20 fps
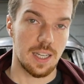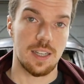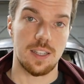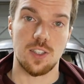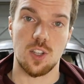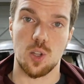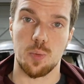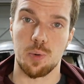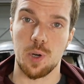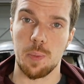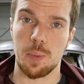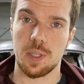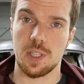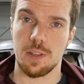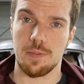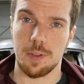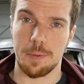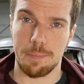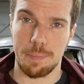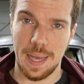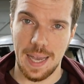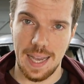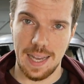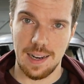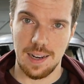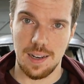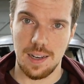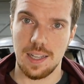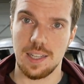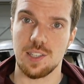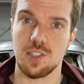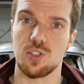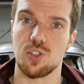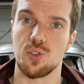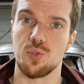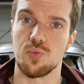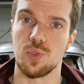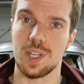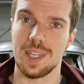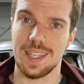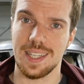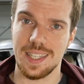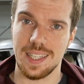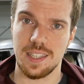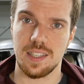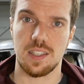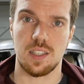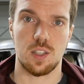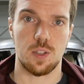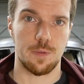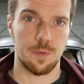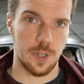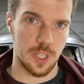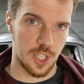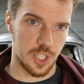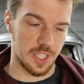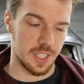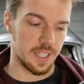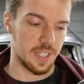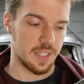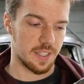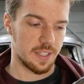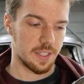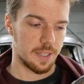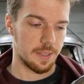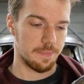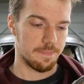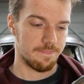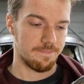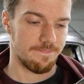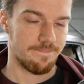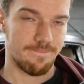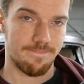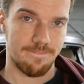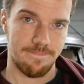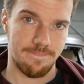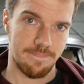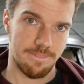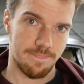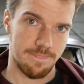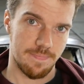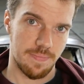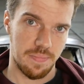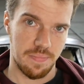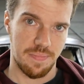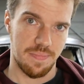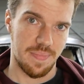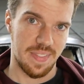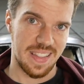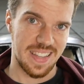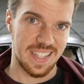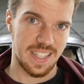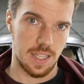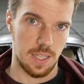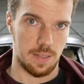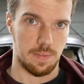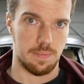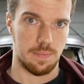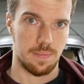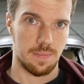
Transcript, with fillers: So the purpose of the pedal is to release the friction disc. This thing.